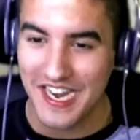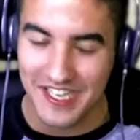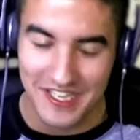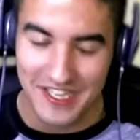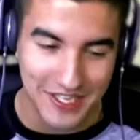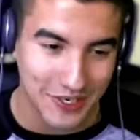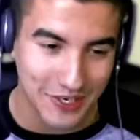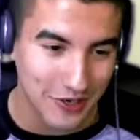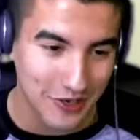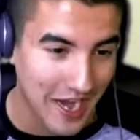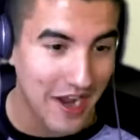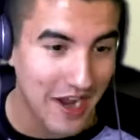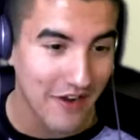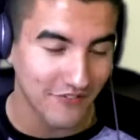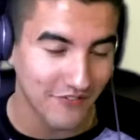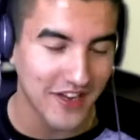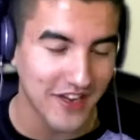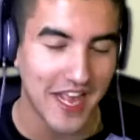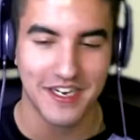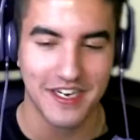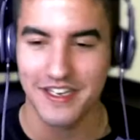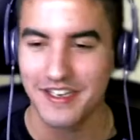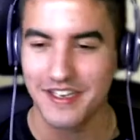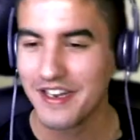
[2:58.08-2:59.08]
edit the, I have
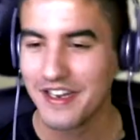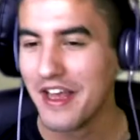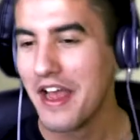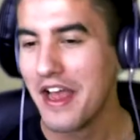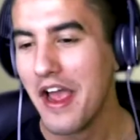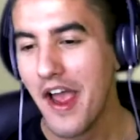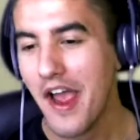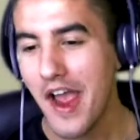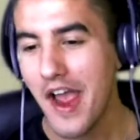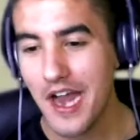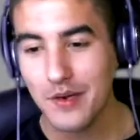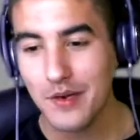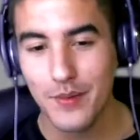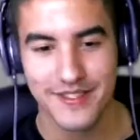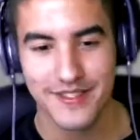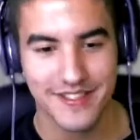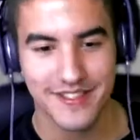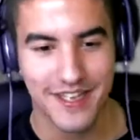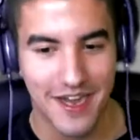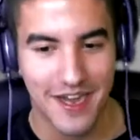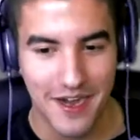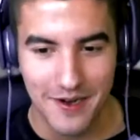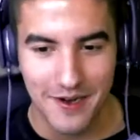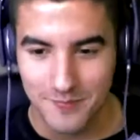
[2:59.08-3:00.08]
to edit it.
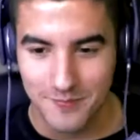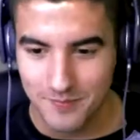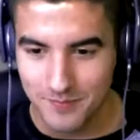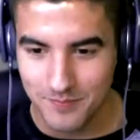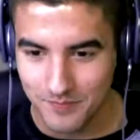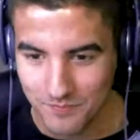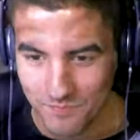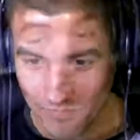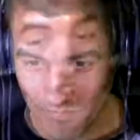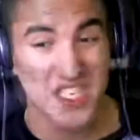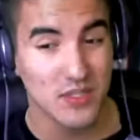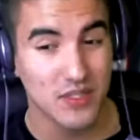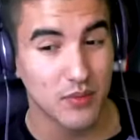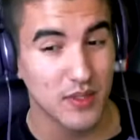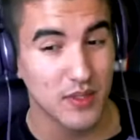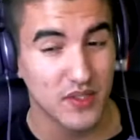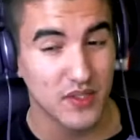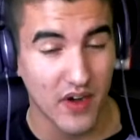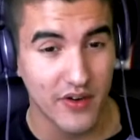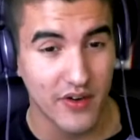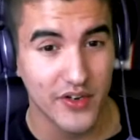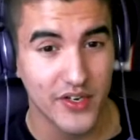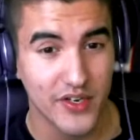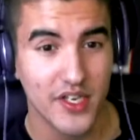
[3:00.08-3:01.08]
Anyways, um, actually, this one's
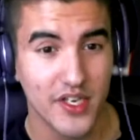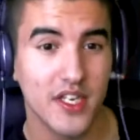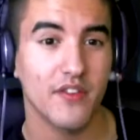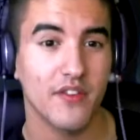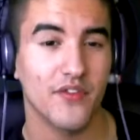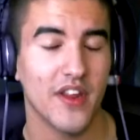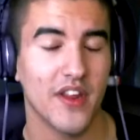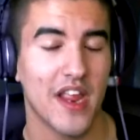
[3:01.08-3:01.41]
very good